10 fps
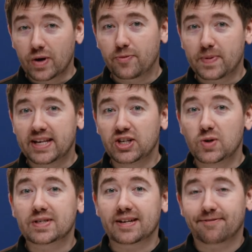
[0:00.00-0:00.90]
we've been
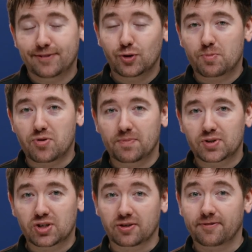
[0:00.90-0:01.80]
using Fluid
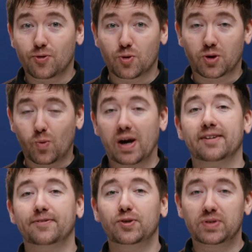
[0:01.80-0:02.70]
Prompter for quite
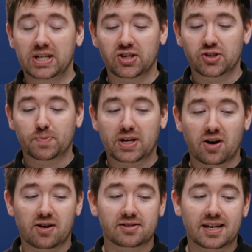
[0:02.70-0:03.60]
a few years
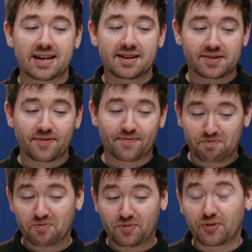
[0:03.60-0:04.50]
because it is,
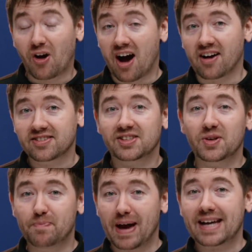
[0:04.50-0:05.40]
for us,
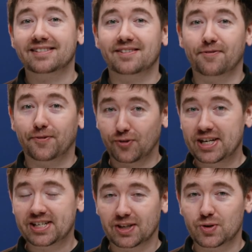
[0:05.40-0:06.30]
the best
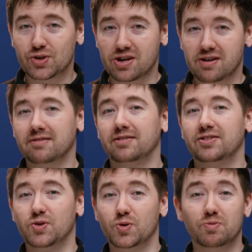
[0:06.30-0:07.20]
free solution
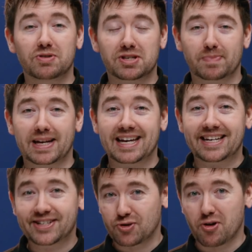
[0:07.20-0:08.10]
to
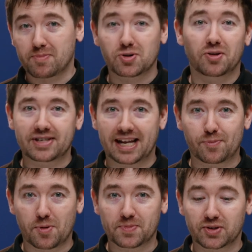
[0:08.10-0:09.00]
displaying scripts on
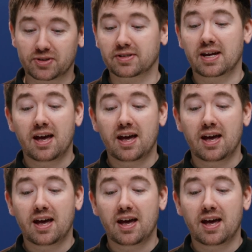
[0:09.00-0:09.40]
teleprompters.